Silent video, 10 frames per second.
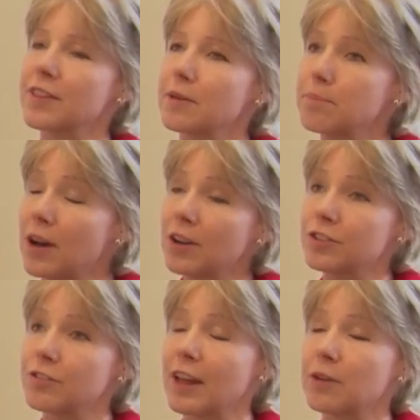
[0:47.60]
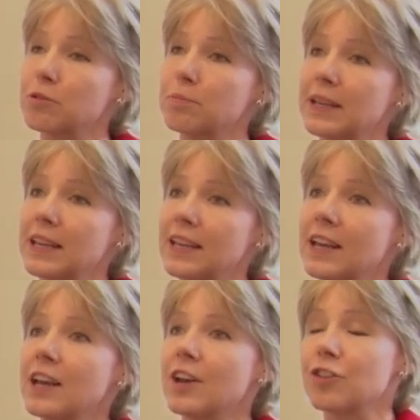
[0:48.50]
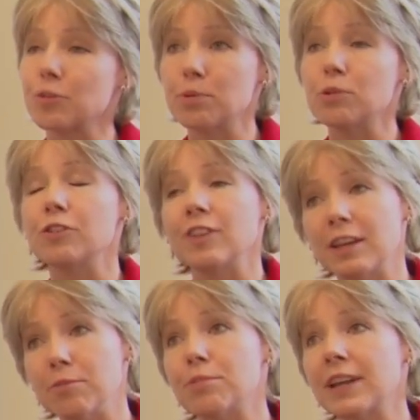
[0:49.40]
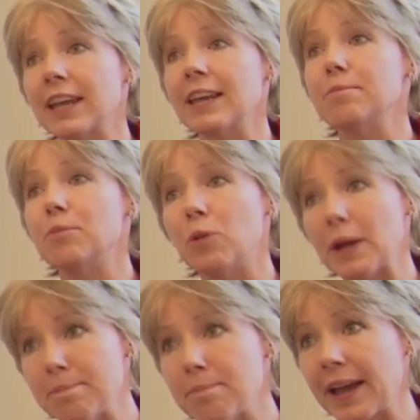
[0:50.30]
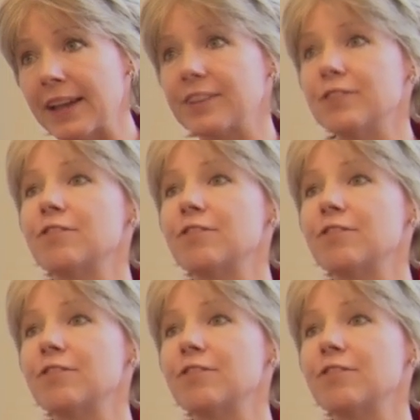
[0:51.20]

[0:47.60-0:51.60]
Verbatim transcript: and I think part of that will be supporting and bringing in more impact